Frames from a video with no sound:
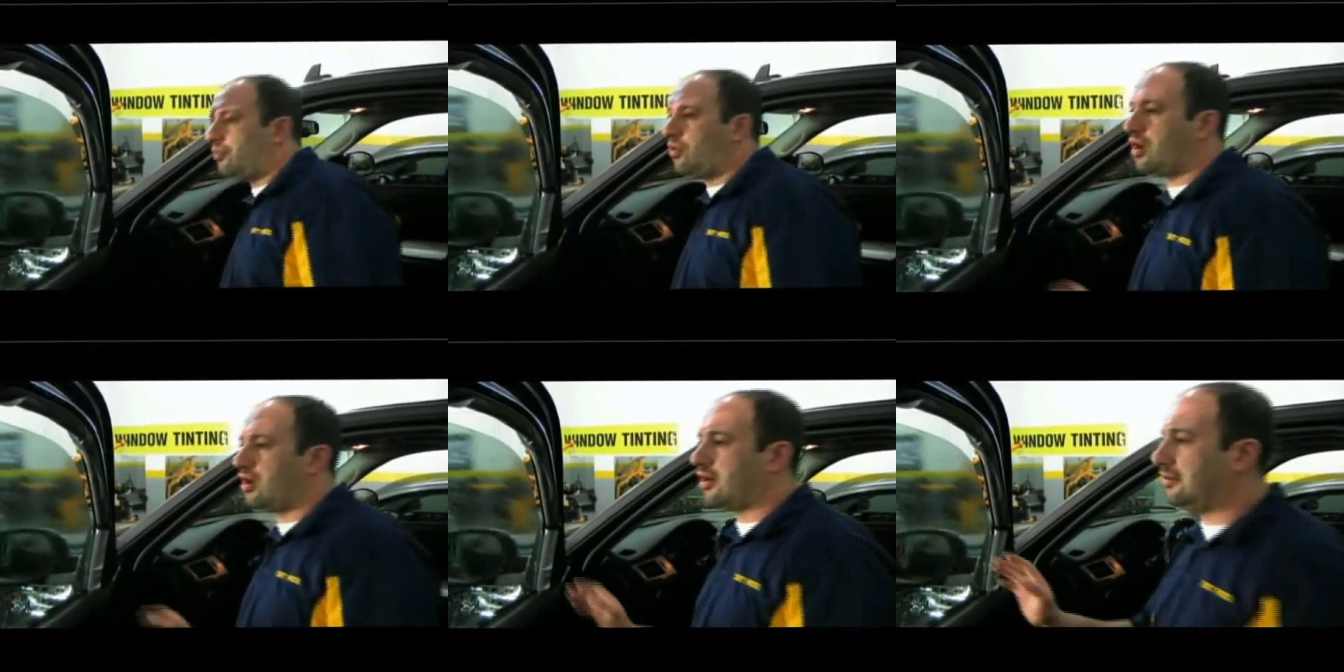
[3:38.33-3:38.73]
and
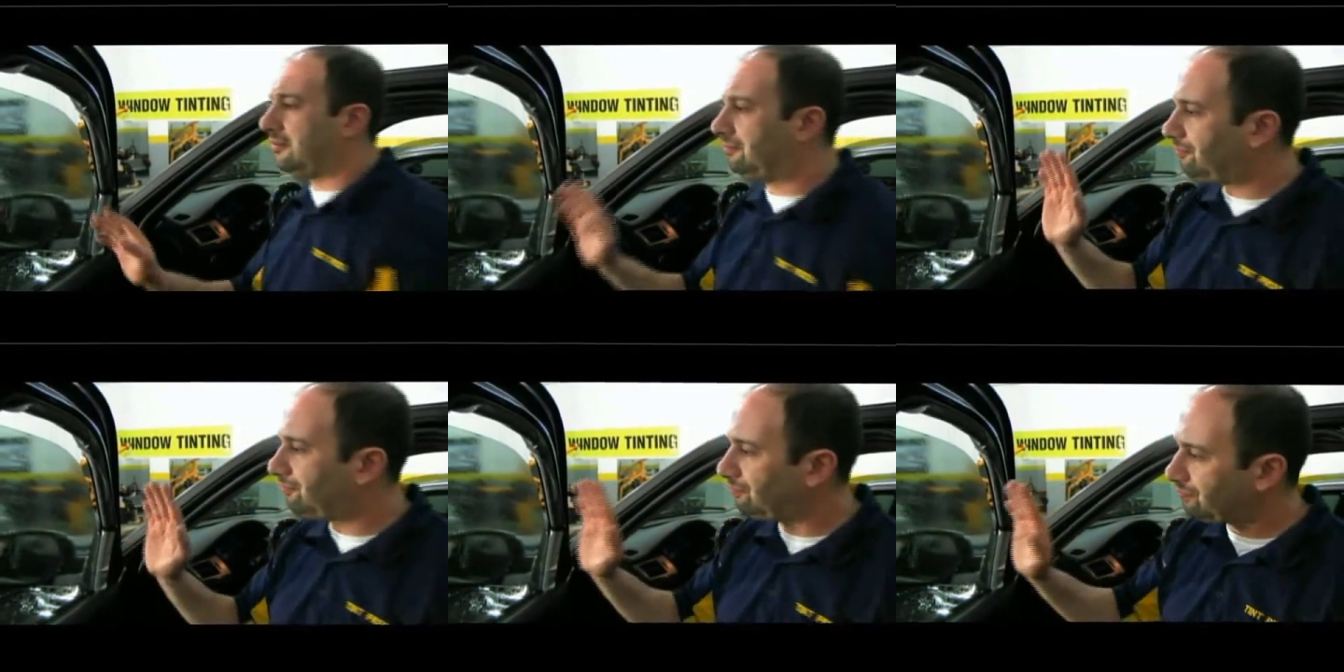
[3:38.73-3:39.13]
water,
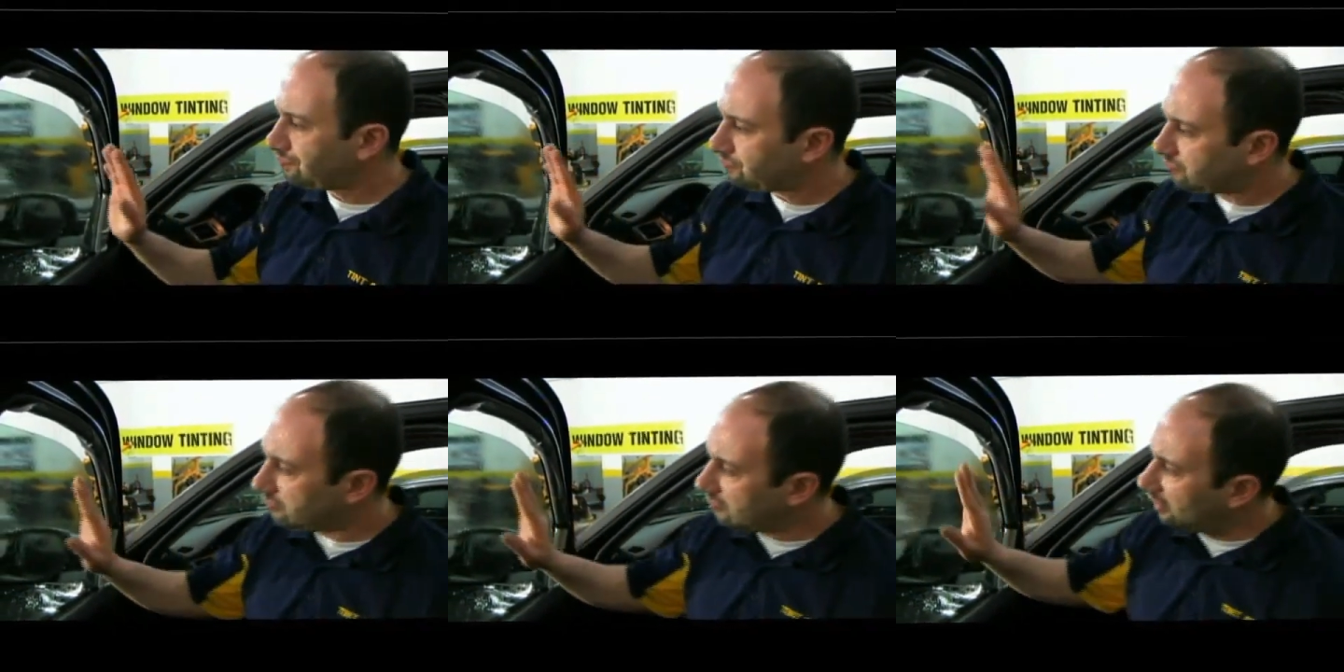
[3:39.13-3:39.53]

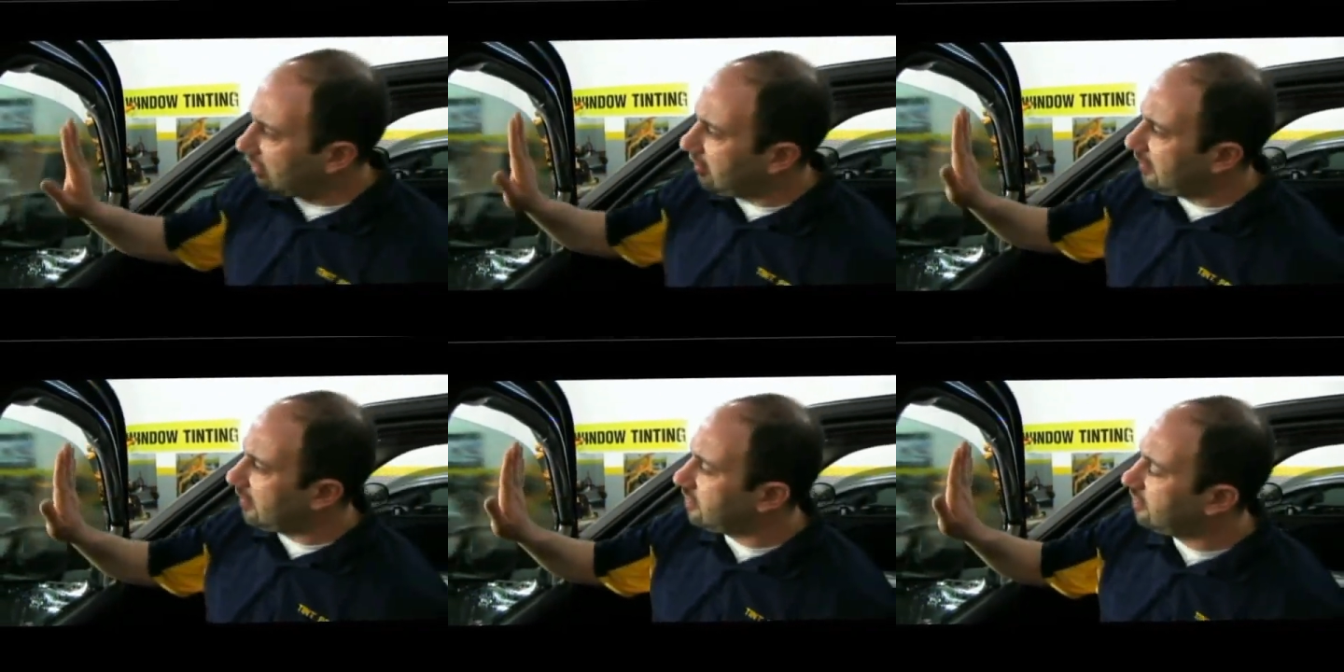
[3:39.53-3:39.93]

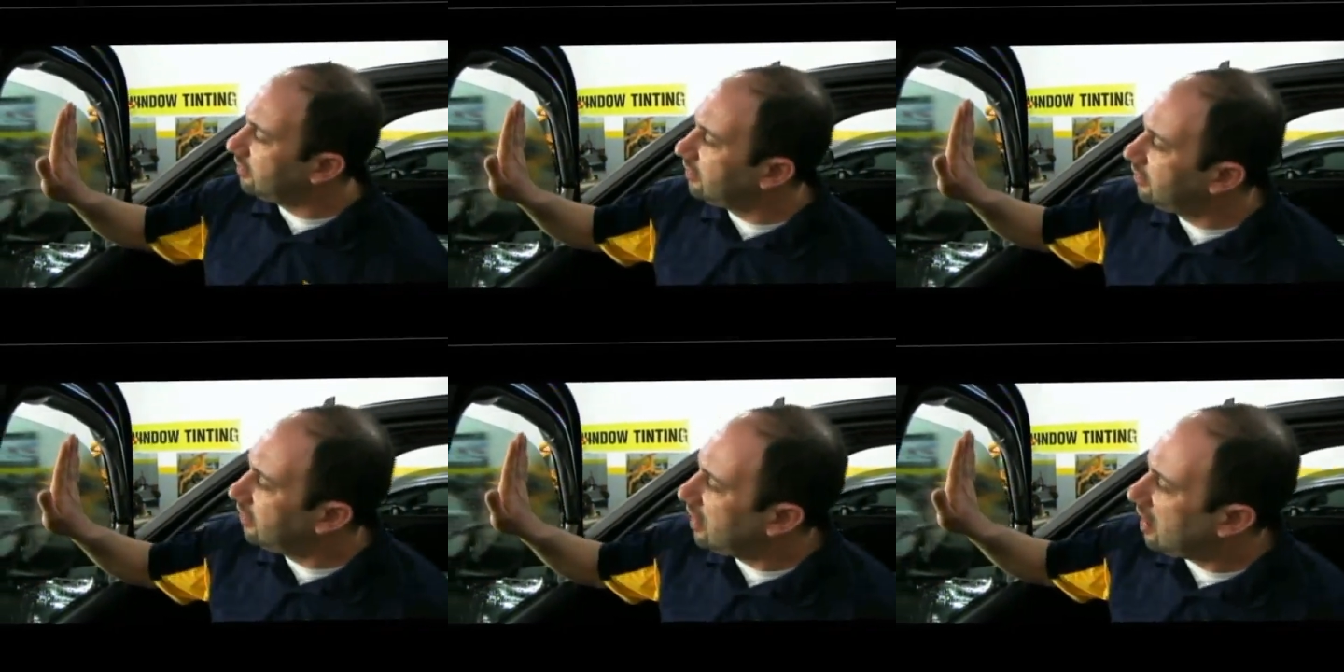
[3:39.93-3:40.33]
and
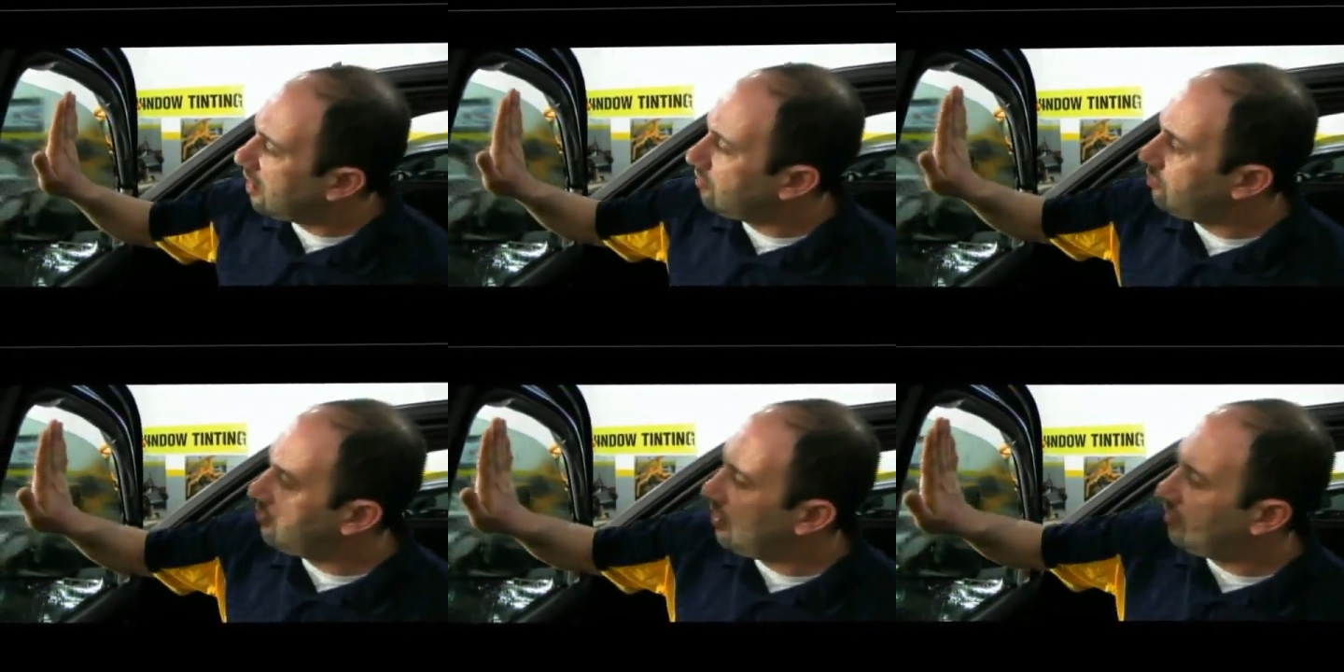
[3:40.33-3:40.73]

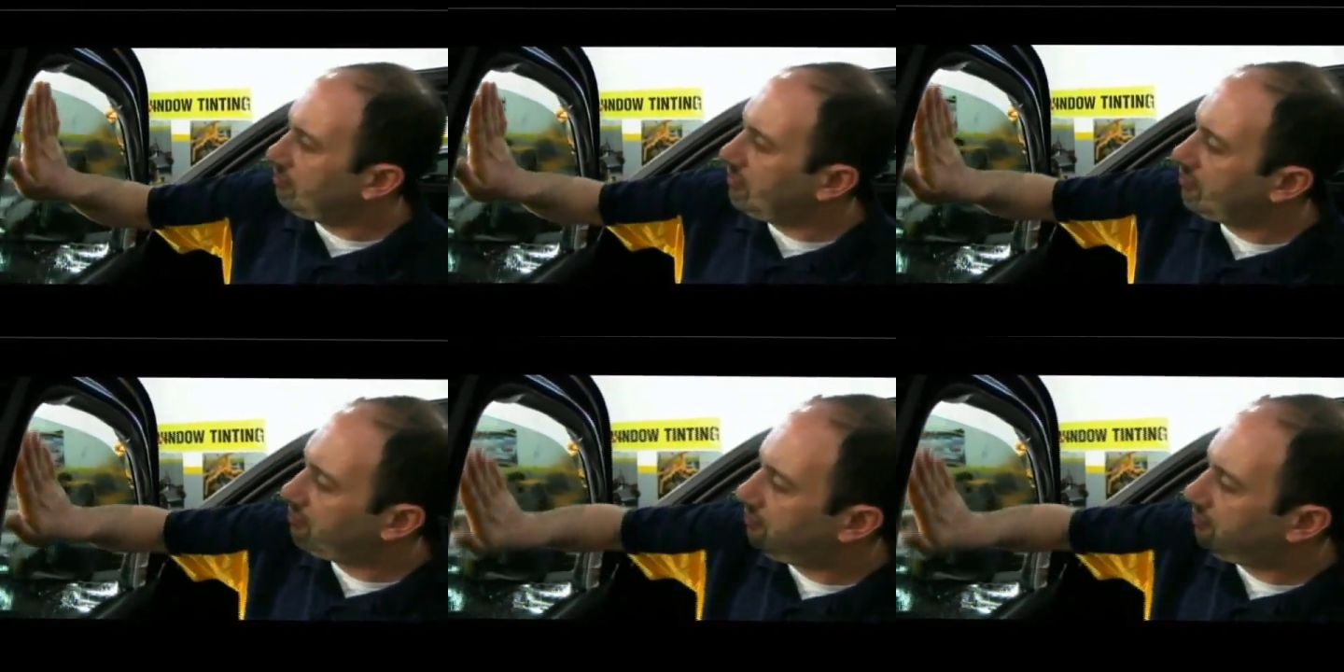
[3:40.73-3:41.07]
I rub the